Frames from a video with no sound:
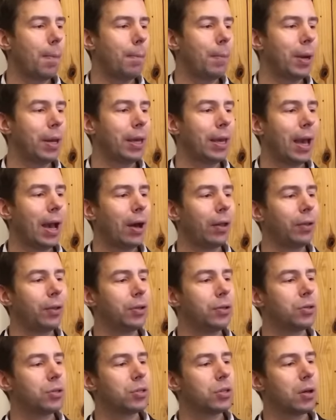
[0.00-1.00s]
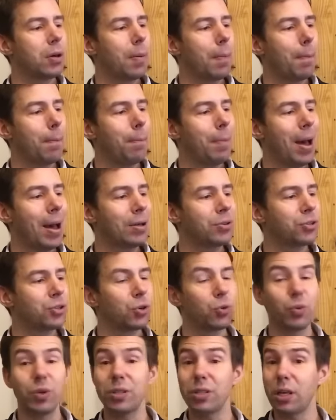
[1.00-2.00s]
Macallan's
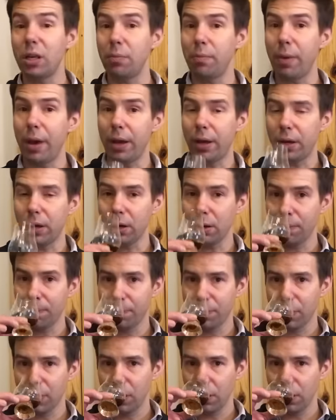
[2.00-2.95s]
master whiskey maker,